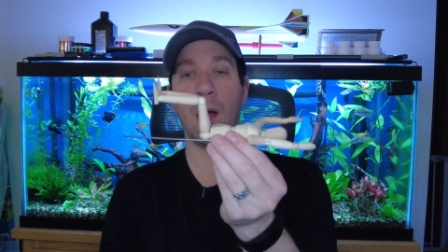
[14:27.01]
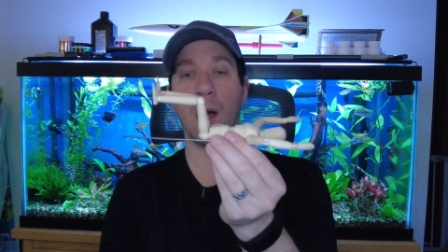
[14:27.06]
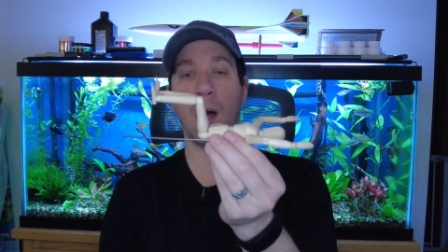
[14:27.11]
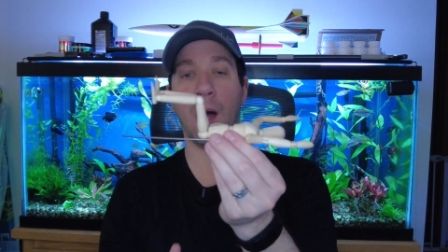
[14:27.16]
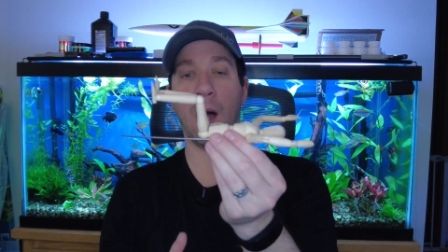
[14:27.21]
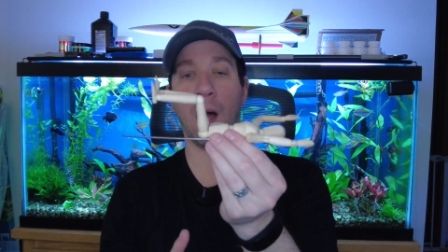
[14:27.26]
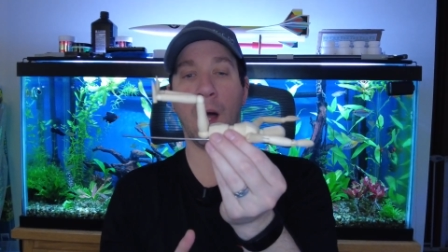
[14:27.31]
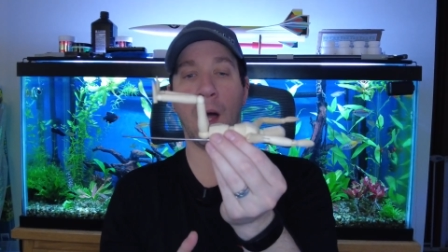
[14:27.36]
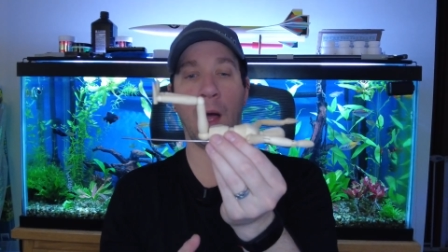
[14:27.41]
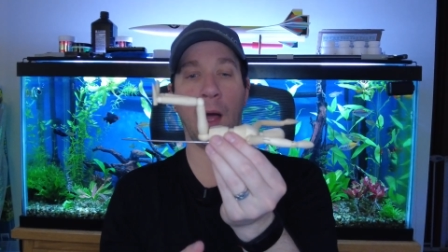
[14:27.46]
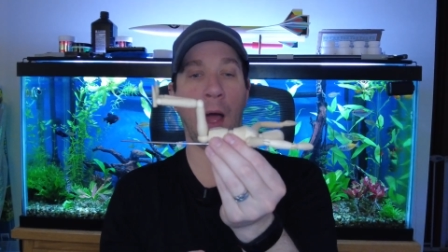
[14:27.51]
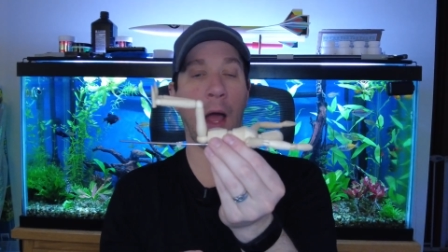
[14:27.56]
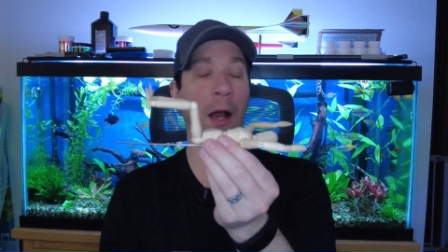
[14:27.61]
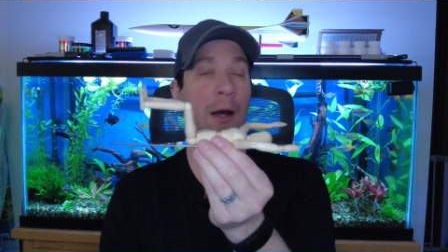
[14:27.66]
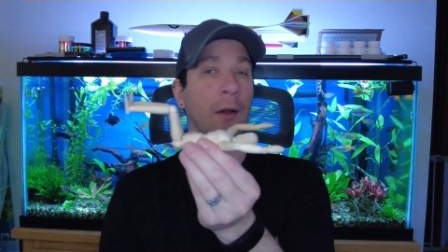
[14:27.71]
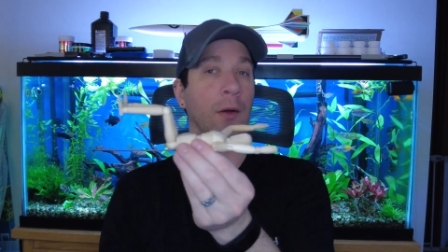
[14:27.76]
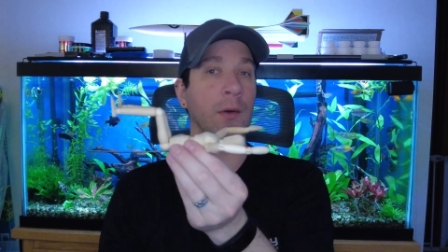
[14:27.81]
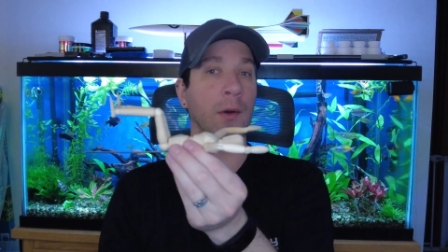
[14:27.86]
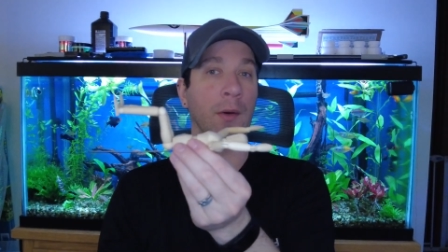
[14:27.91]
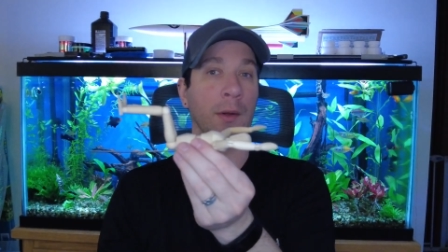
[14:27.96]
uh, I
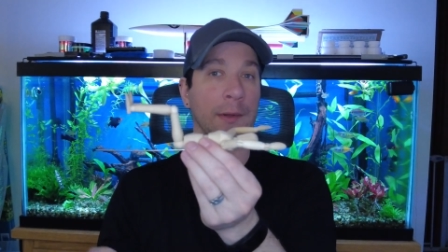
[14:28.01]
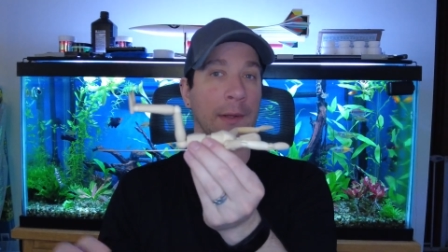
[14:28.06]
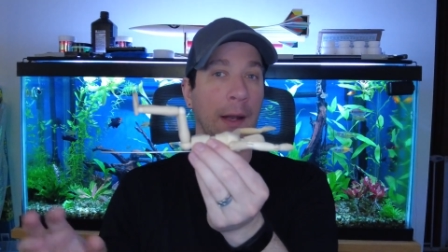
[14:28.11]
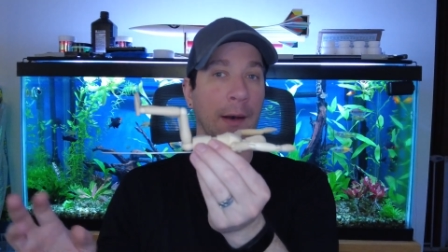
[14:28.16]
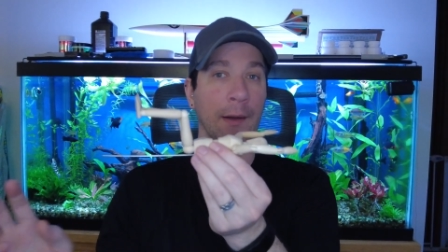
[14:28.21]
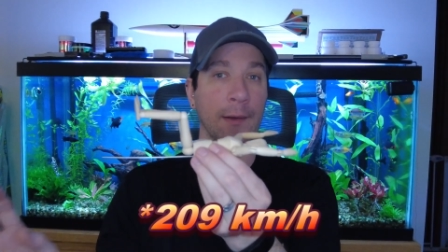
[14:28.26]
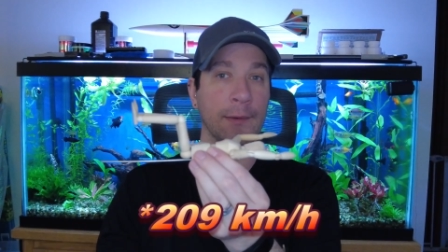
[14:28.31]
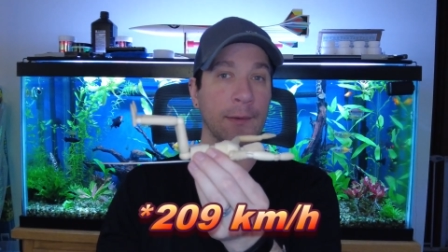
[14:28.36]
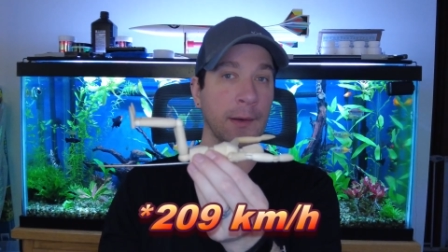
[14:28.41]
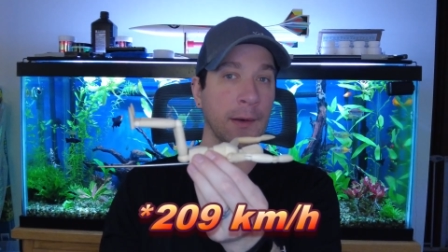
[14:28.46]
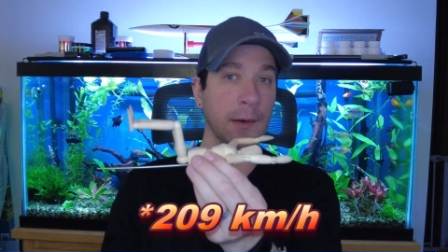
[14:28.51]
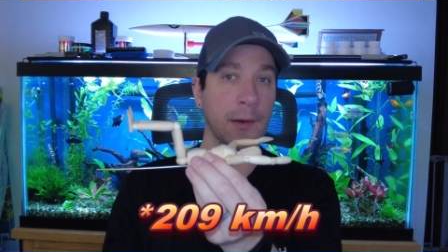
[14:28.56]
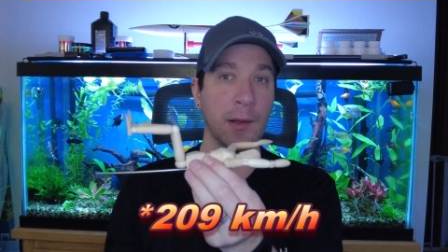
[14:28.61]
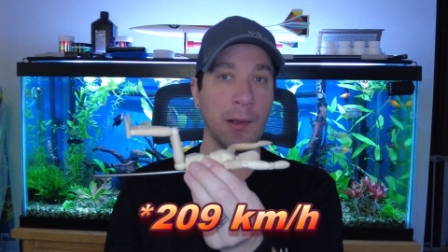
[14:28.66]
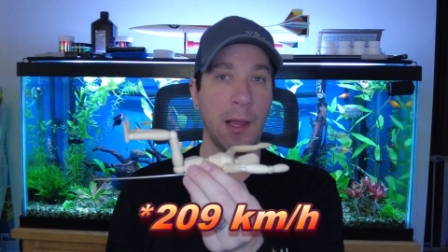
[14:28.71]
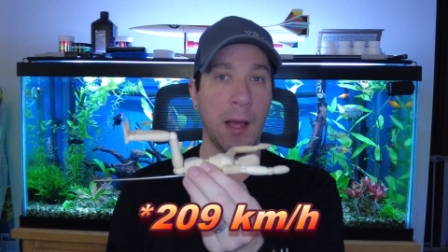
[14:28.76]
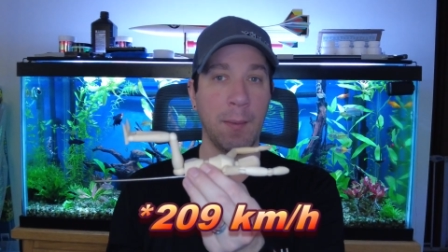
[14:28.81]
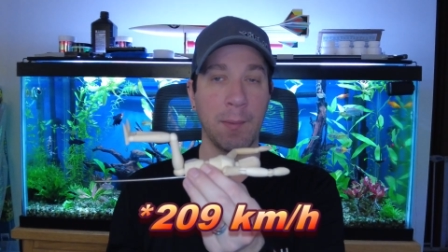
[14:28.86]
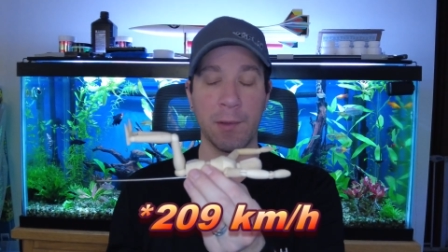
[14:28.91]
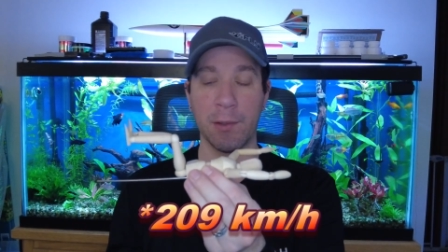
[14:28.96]
don't know what that is in
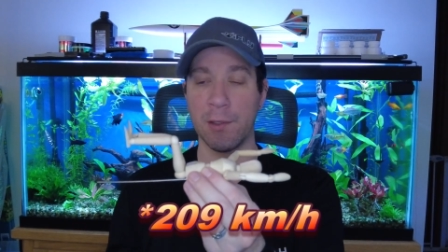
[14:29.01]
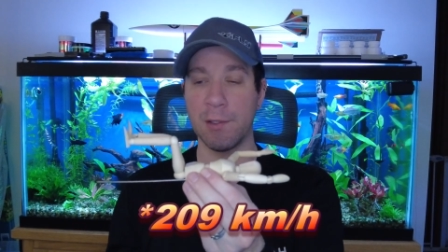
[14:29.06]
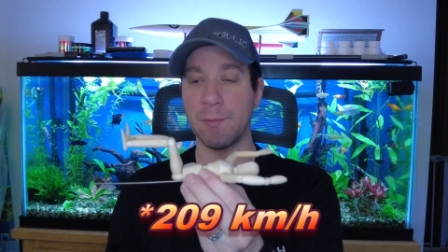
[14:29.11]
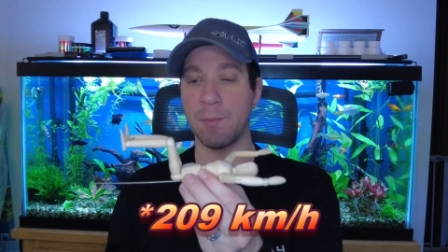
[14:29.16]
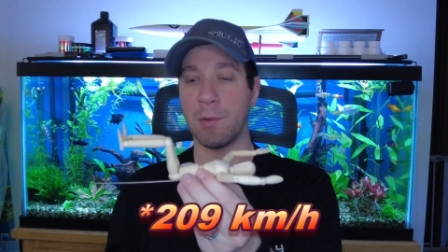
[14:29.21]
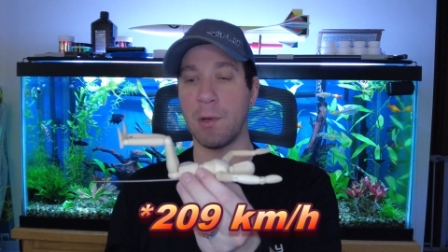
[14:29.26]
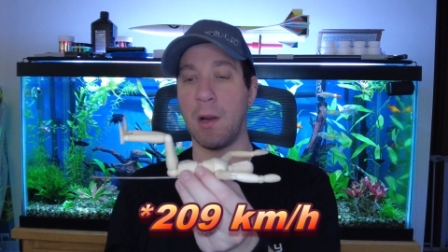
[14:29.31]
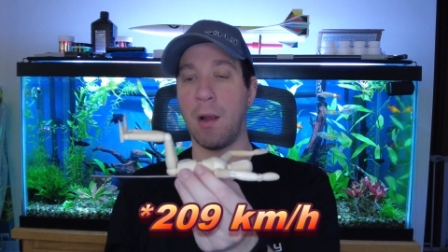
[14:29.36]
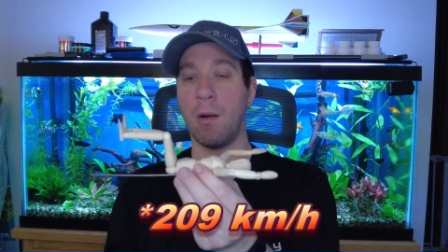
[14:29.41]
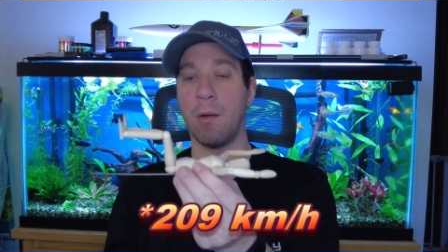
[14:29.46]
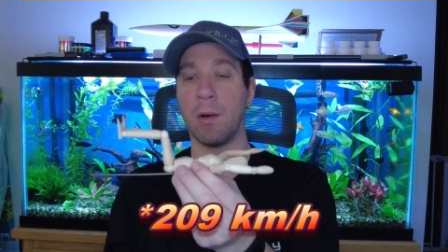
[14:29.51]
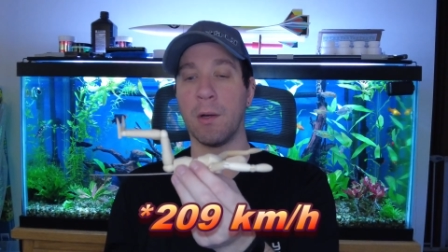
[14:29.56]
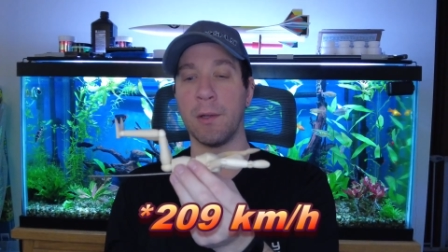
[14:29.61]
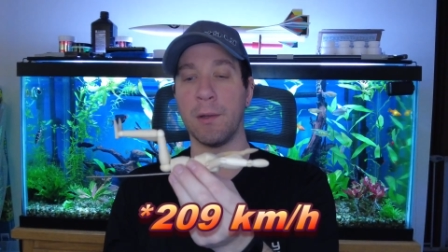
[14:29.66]
kilometers per hour.